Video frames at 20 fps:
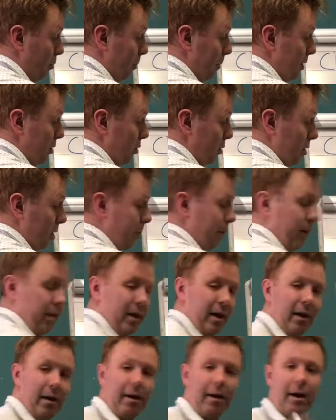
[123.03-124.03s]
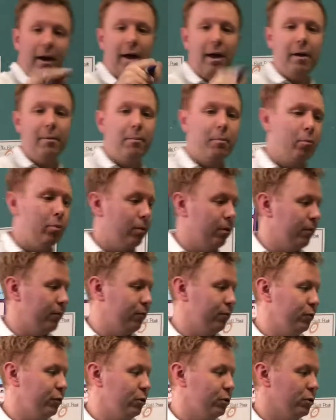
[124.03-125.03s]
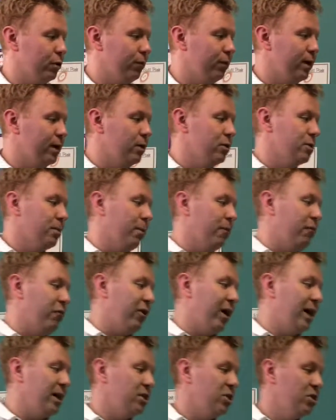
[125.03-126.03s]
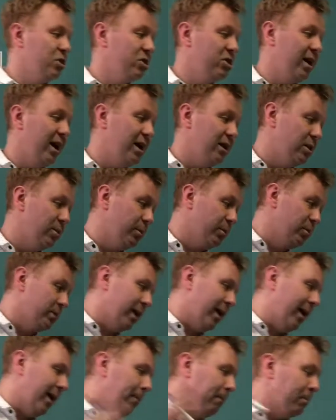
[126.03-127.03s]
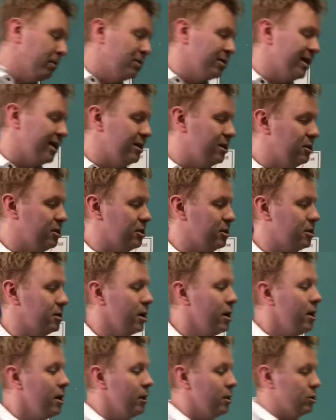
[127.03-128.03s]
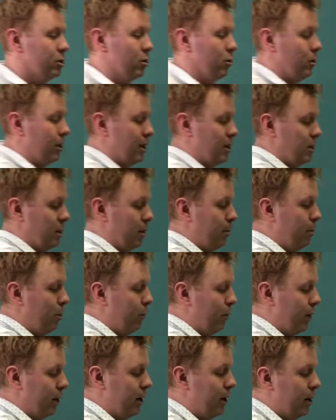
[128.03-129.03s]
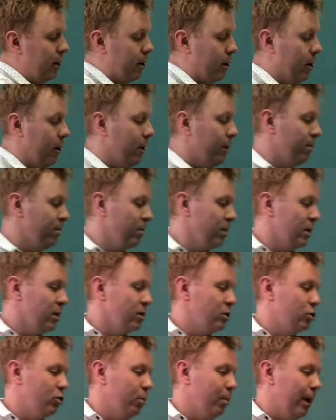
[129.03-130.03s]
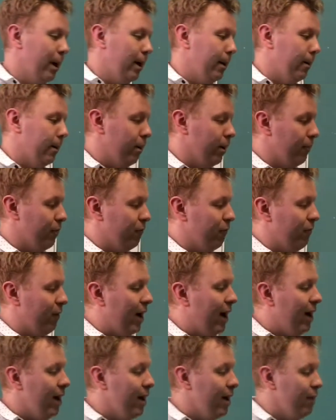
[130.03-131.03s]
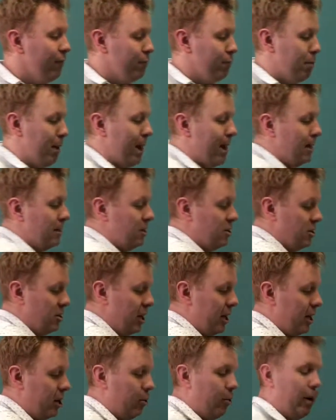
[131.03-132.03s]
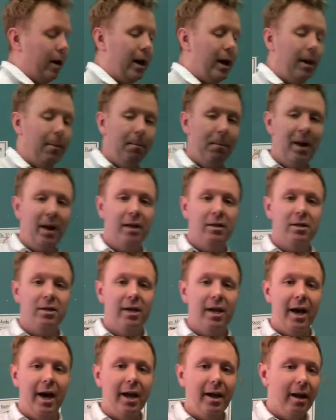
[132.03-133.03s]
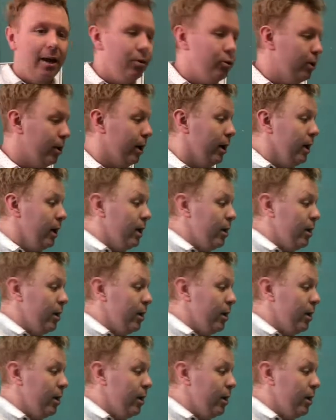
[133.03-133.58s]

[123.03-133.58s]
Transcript: We'll be talking about that in future videos about fractions, decimals and percentages. So let's come over here. So my 5 pence take away 8 pence. Can I do it?